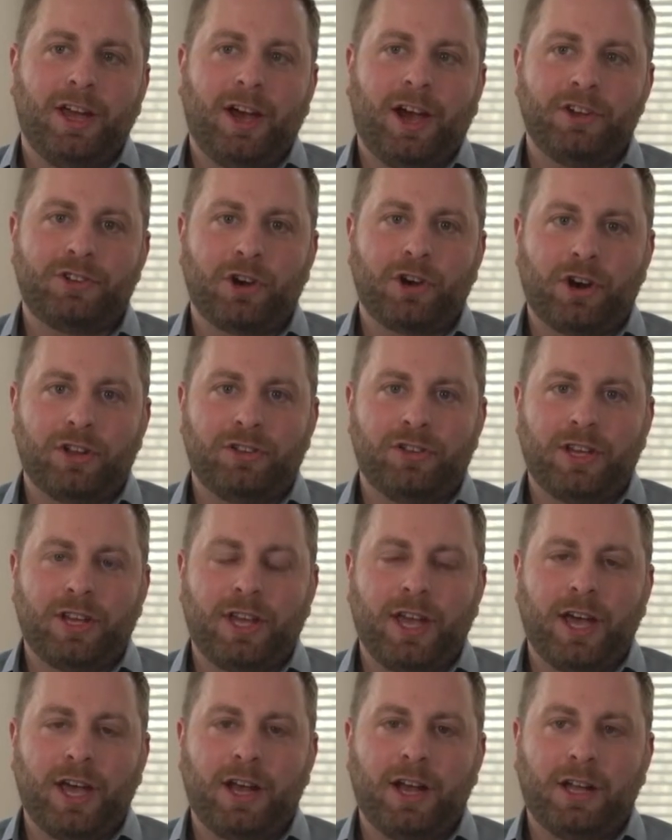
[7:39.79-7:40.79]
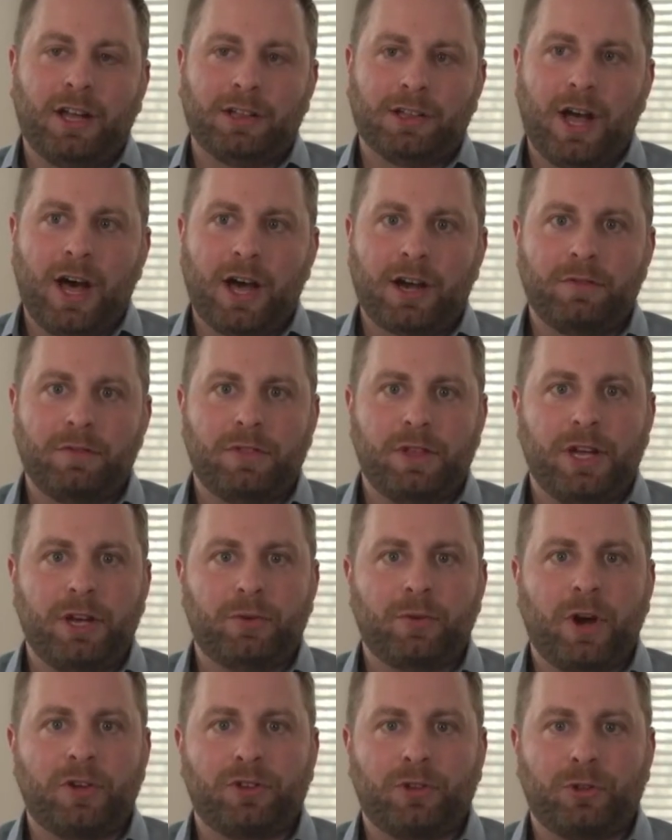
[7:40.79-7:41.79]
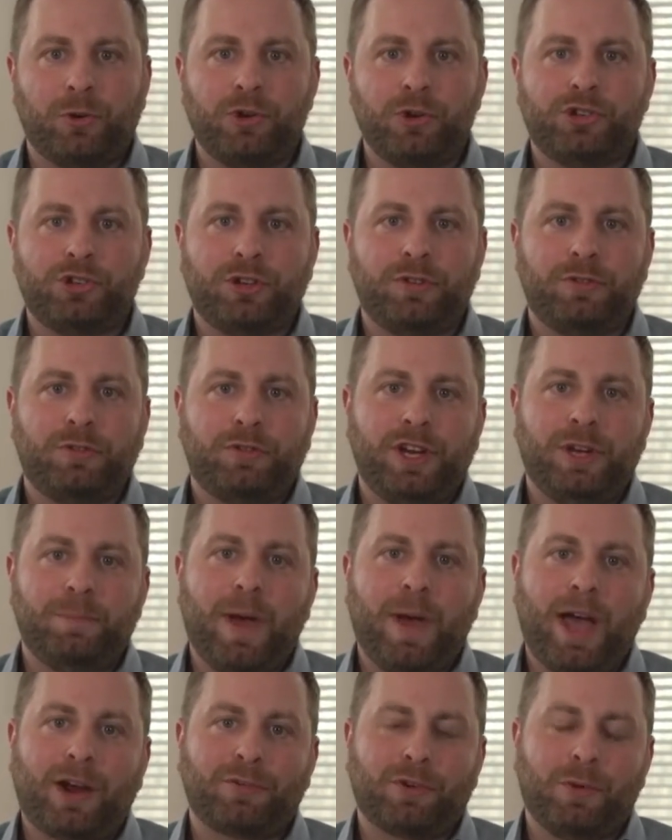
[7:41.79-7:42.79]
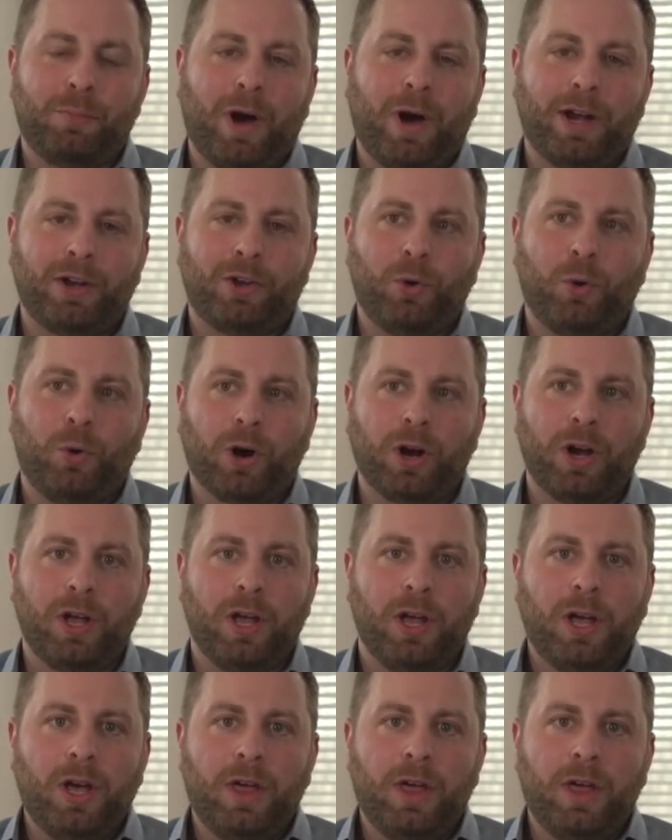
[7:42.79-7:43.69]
I started to get a lot of the resolution feedback from Mindcore.